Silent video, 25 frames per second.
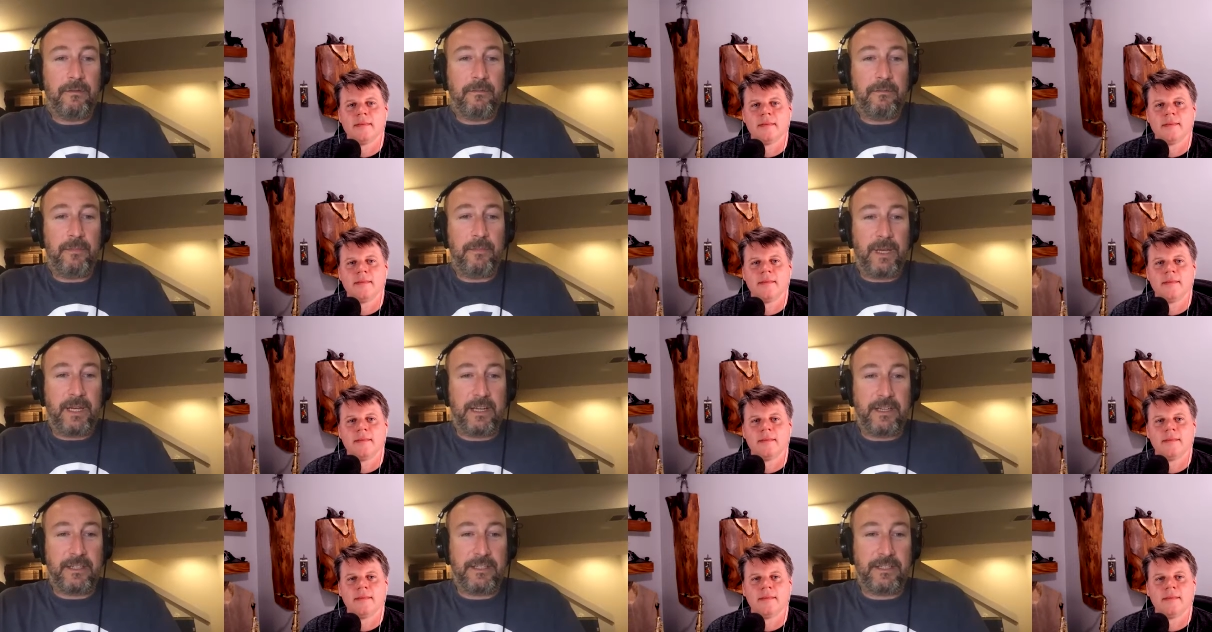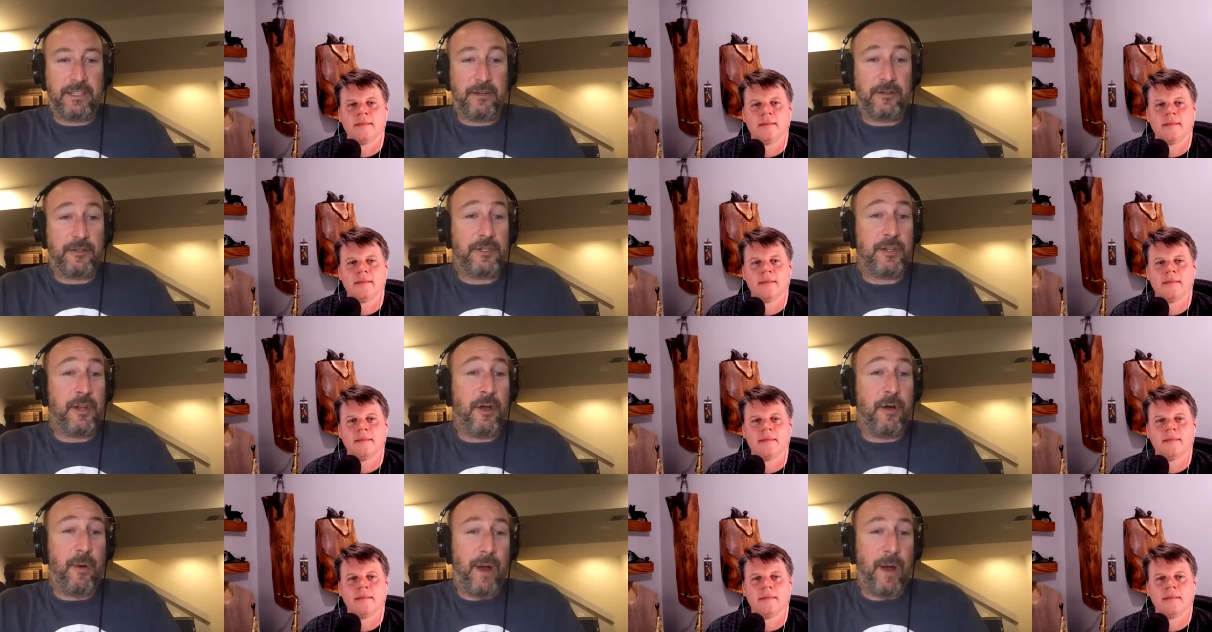Speaker 1: because there's
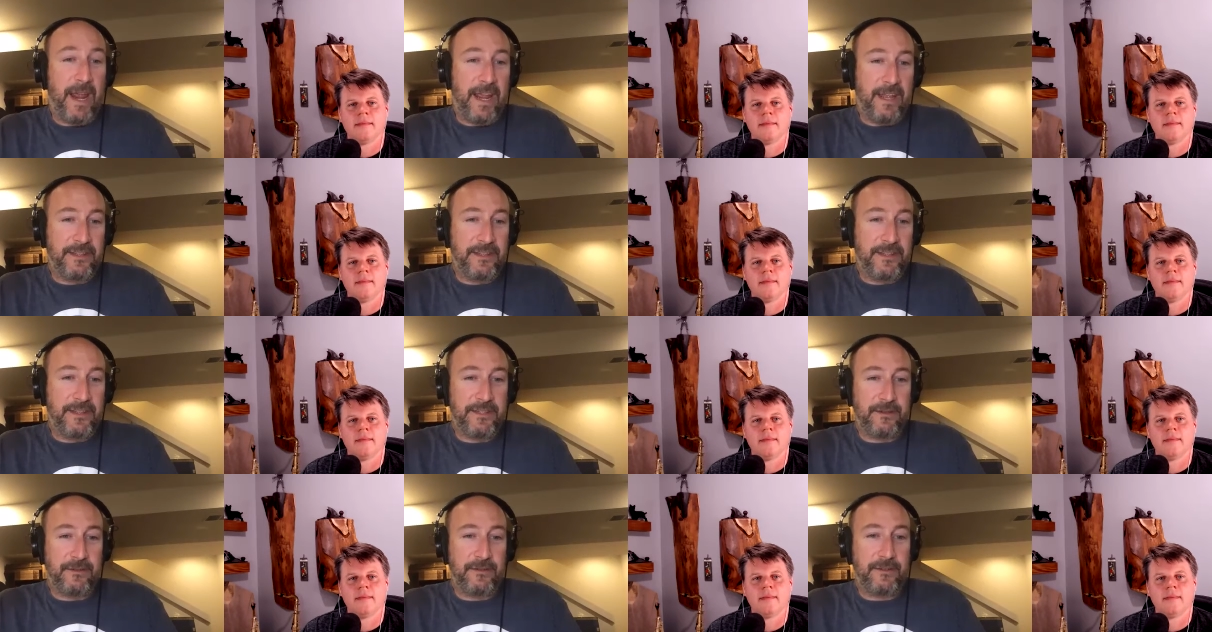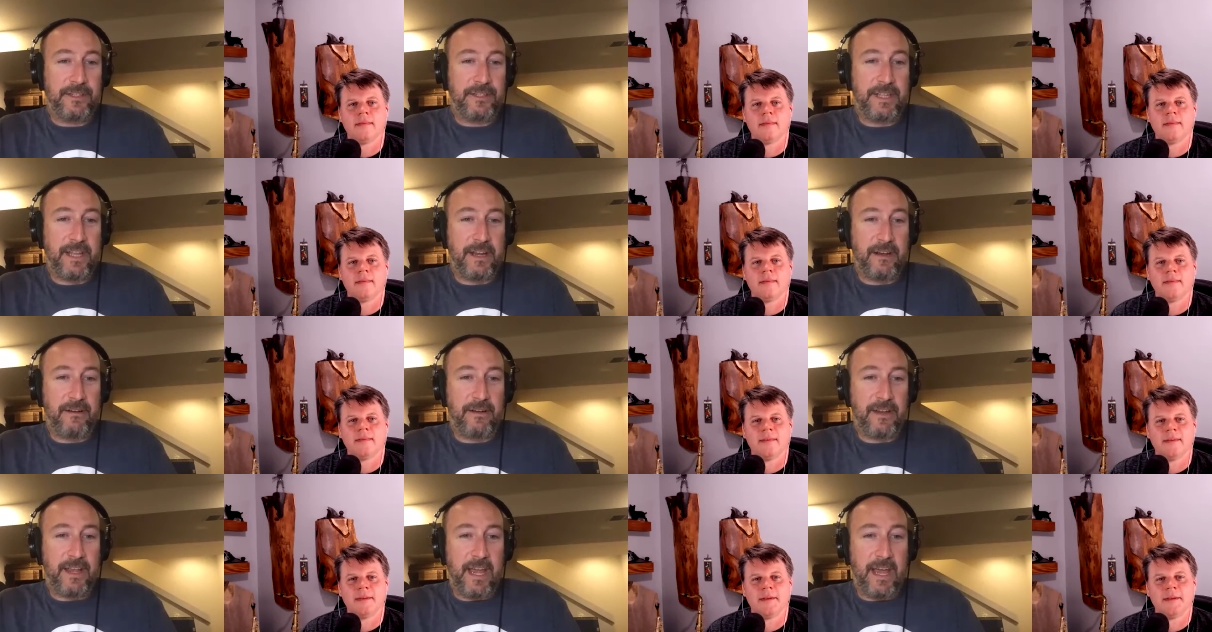no answers
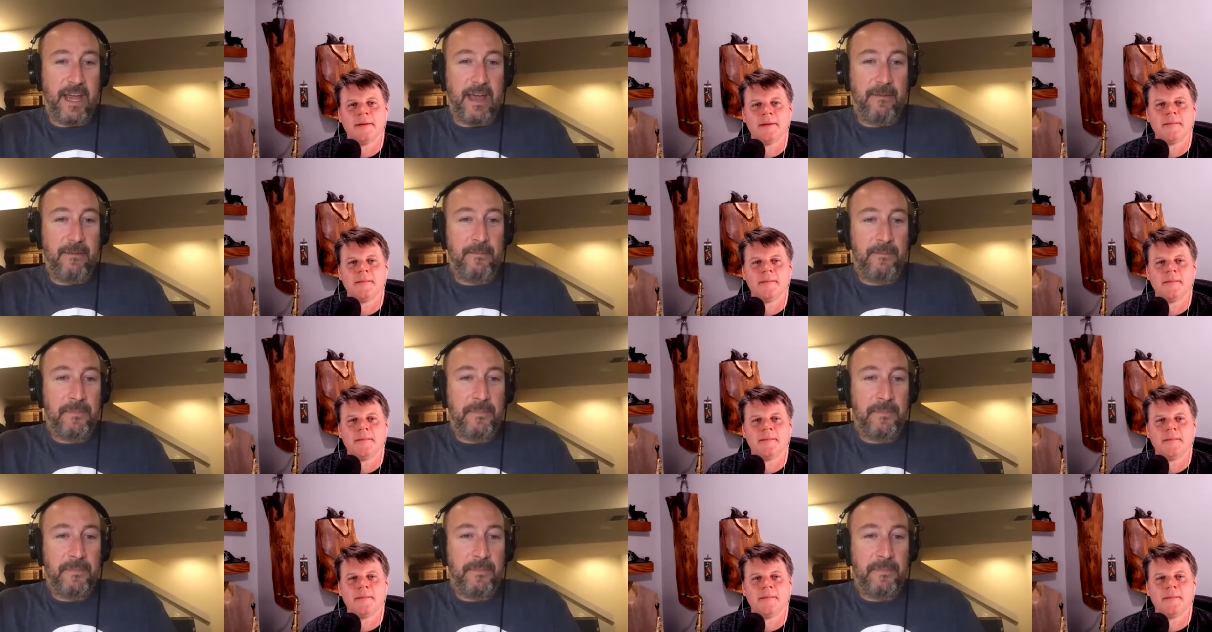there yet.